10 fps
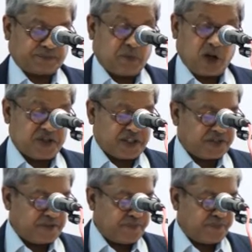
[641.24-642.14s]

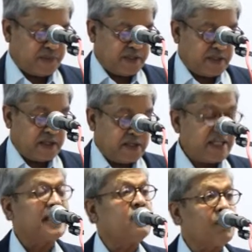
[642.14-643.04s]
politics.
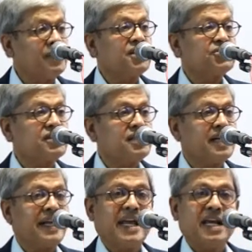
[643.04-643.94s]
That domination,
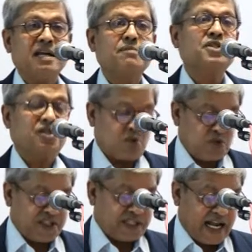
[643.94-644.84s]
in Mr.
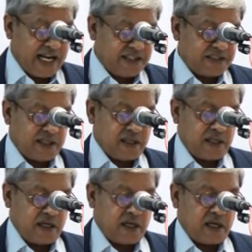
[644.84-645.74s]
Modi's eyes,
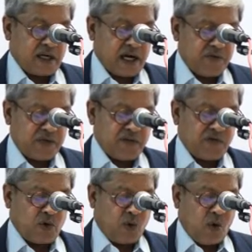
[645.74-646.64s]
accounted
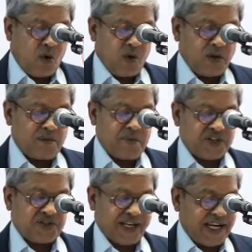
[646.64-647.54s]
for all the
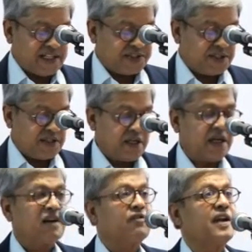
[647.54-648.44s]
major ills
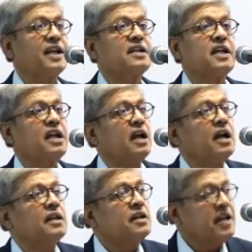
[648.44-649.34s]
afflicting
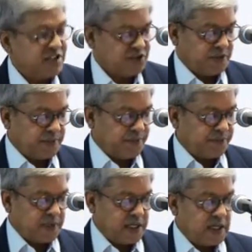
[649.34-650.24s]
the nation.
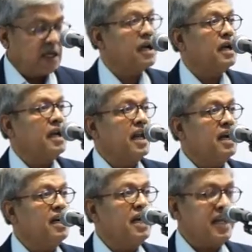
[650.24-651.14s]

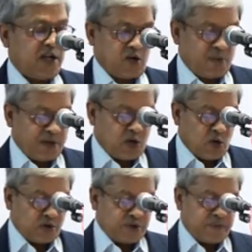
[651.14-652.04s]
Niggardly economic
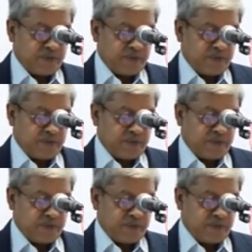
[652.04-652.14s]
growth,